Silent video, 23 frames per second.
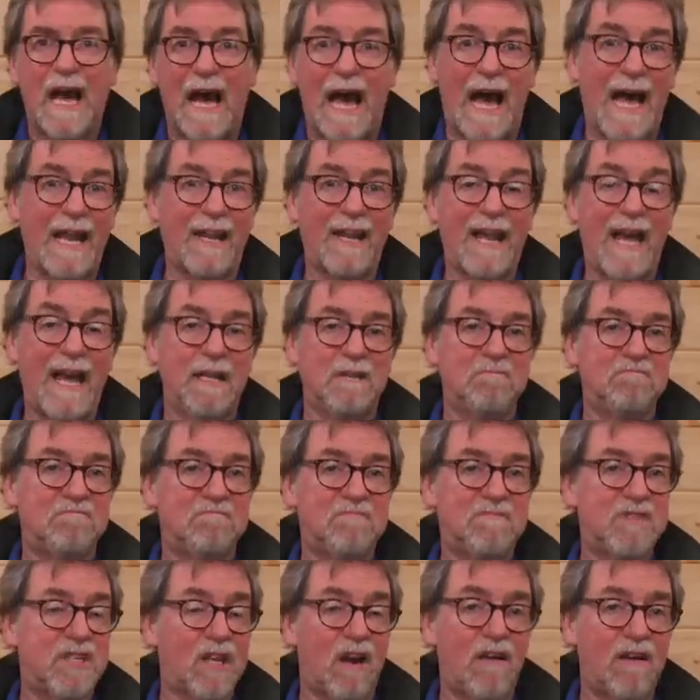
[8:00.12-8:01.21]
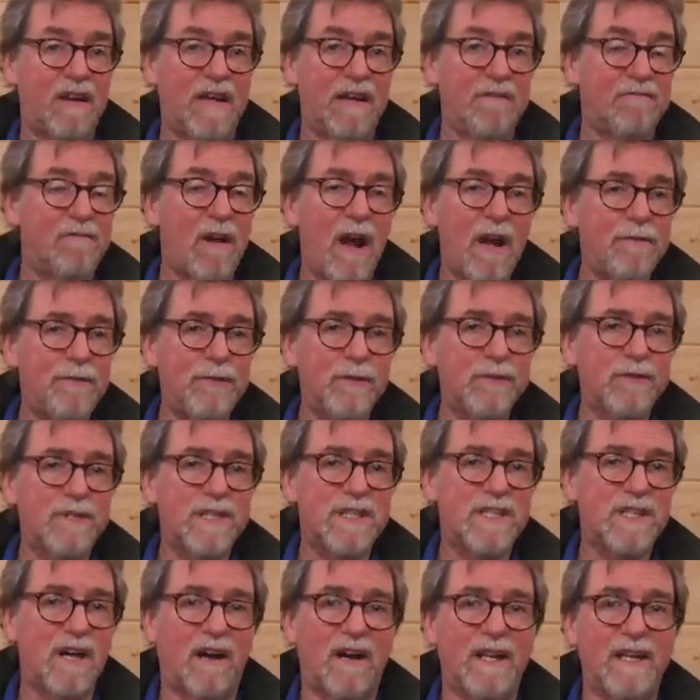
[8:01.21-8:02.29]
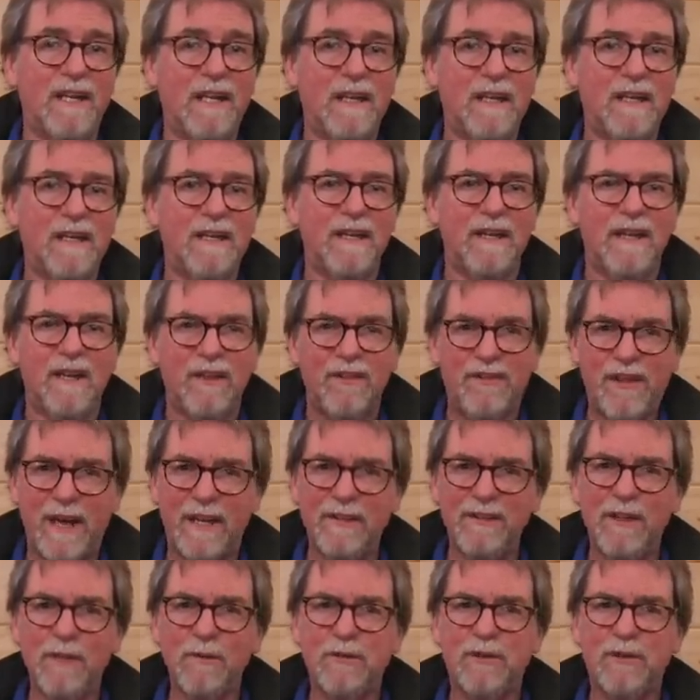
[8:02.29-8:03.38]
a la target rifle design. Then you